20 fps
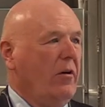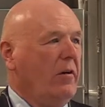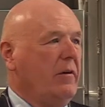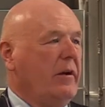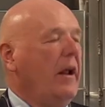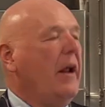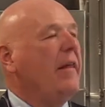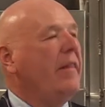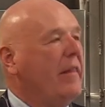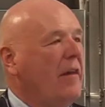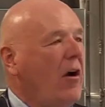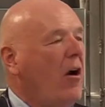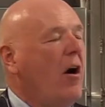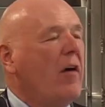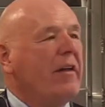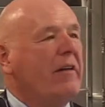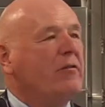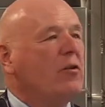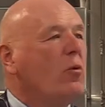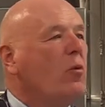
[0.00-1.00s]
You know,
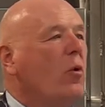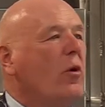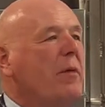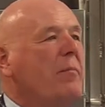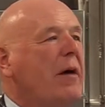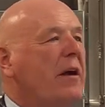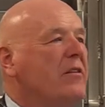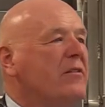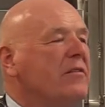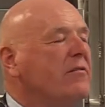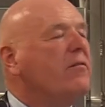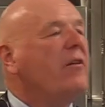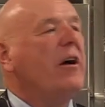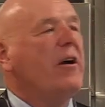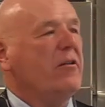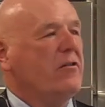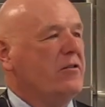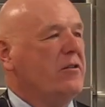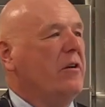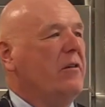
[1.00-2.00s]
all they have to worry about is the
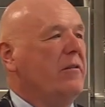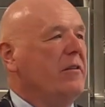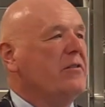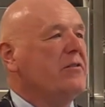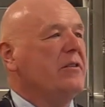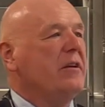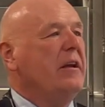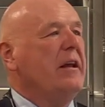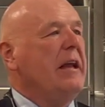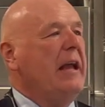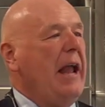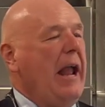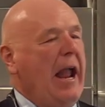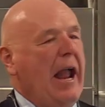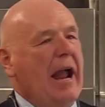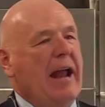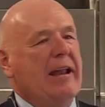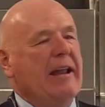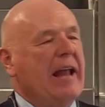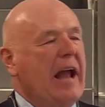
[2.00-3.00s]
fire service.
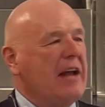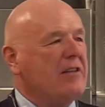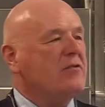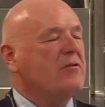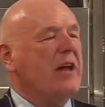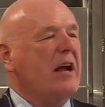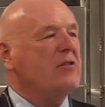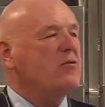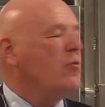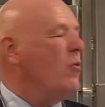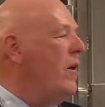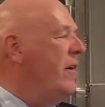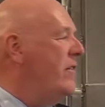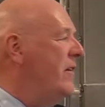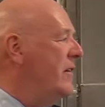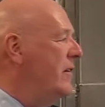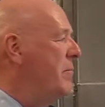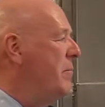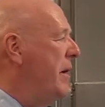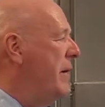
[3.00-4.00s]
And that's, that's where I
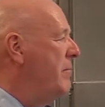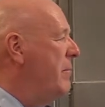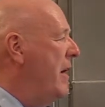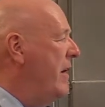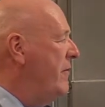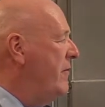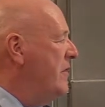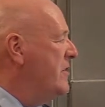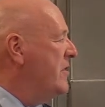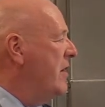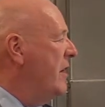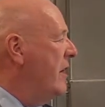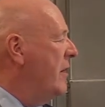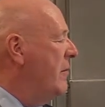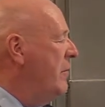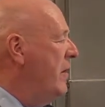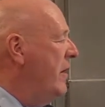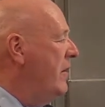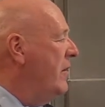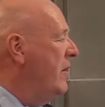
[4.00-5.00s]
think the big benefit's going to
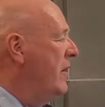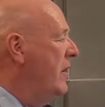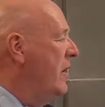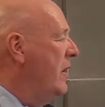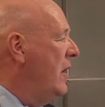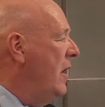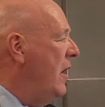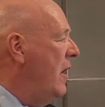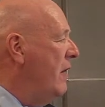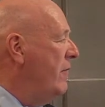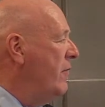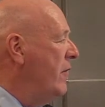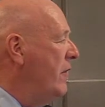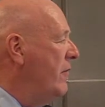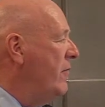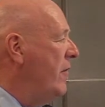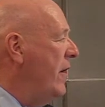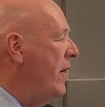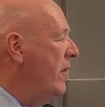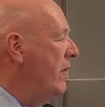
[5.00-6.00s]
come in uh, for, the
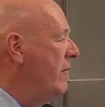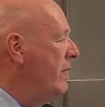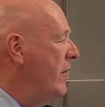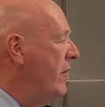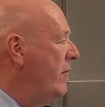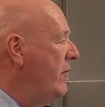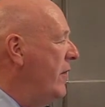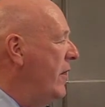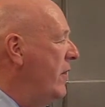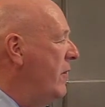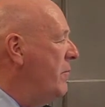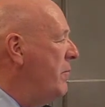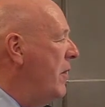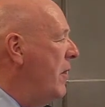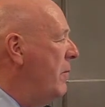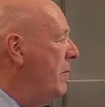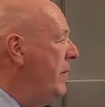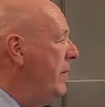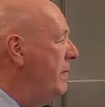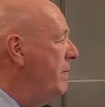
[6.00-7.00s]
fire, for the fire
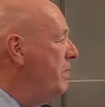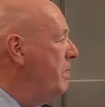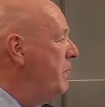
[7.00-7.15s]
department.